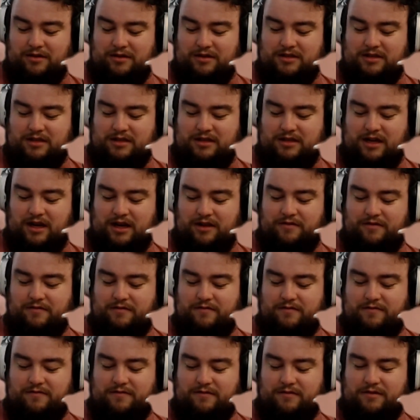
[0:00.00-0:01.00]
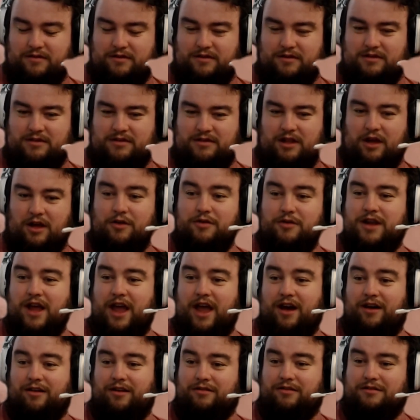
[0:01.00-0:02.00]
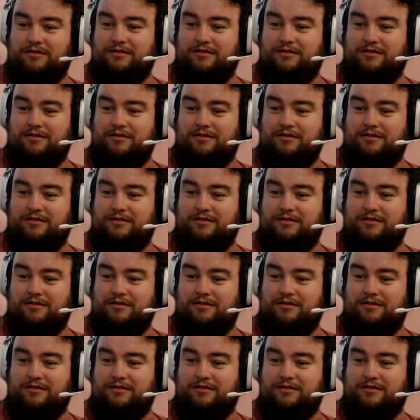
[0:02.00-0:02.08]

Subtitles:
it's just kind of slowed down.